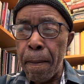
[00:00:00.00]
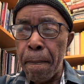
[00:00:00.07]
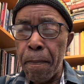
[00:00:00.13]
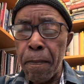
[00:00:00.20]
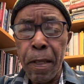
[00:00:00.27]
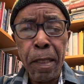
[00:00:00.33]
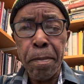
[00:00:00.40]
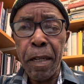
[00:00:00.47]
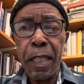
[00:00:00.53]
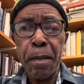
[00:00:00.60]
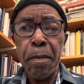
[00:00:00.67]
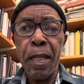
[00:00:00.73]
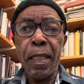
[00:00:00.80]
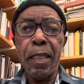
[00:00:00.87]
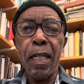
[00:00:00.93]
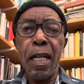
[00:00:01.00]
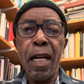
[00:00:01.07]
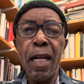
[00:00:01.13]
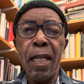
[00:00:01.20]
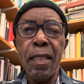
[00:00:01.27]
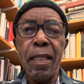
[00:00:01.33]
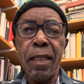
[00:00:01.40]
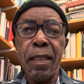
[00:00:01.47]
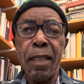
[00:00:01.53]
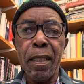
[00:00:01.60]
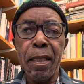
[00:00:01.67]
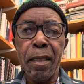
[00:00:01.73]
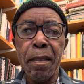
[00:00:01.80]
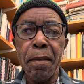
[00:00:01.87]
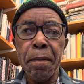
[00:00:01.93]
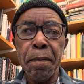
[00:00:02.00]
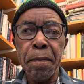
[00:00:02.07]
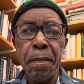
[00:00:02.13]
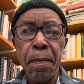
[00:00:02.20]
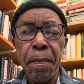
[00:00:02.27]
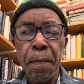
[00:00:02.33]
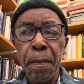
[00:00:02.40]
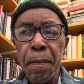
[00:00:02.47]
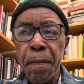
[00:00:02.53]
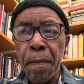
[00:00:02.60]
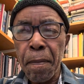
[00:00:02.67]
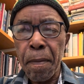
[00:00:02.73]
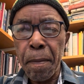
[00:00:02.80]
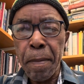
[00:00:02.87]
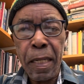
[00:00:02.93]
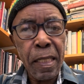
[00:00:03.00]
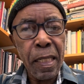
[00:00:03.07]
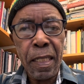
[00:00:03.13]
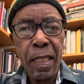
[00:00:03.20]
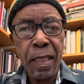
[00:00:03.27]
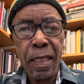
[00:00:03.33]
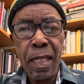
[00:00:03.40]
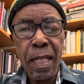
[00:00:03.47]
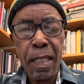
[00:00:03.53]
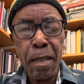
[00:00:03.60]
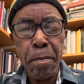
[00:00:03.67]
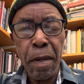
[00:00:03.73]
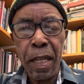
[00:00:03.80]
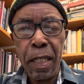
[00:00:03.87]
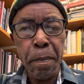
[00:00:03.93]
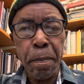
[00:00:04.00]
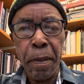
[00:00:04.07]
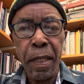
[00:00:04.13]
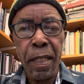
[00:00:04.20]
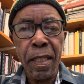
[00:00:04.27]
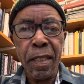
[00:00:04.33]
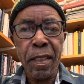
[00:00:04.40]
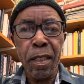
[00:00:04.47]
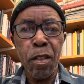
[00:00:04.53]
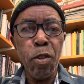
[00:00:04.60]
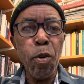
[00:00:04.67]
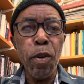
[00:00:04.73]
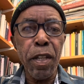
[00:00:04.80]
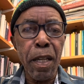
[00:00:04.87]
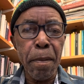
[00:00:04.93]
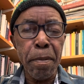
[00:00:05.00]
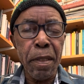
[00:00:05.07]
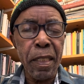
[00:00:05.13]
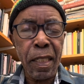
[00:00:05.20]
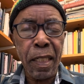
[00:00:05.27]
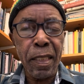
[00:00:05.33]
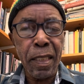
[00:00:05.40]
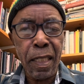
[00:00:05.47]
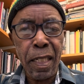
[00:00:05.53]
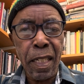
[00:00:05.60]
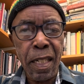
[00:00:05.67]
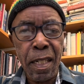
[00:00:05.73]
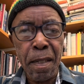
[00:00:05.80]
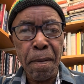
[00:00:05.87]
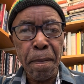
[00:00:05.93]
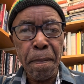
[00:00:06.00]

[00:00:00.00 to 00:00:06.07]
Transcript: This might be a generalization, but at least that's my experience growing up in Tanzania.